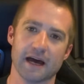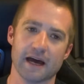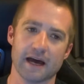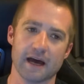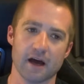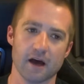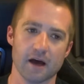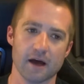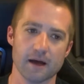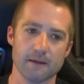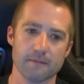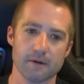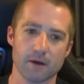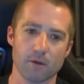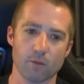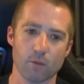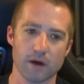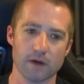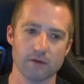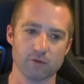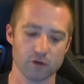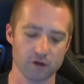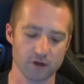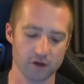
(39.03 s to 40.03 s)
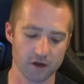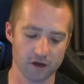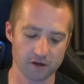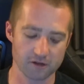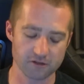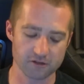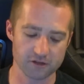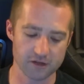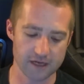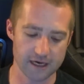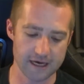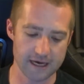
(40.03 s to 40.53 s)
and whether or
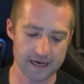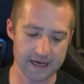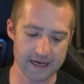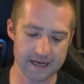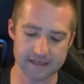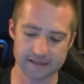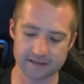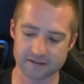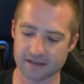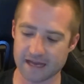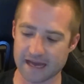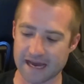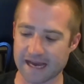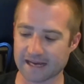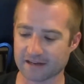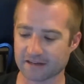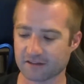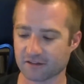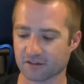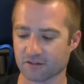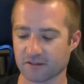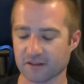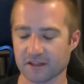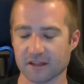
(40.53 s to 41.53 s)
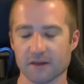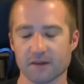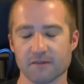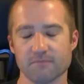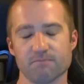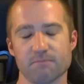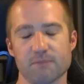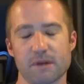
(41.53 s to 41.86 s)
not it's actually something that